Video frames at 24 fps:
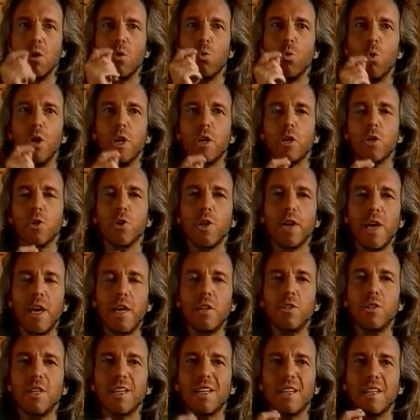we
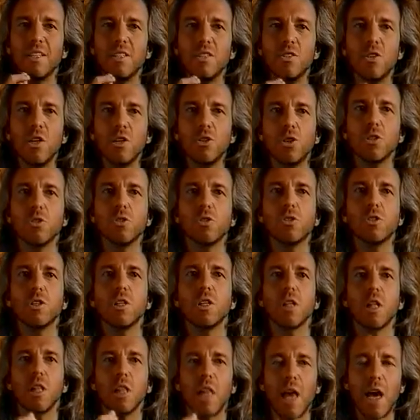create the conditions
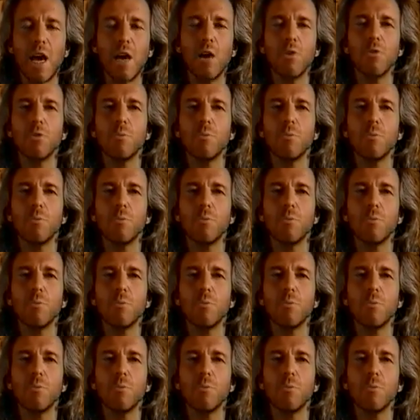that allow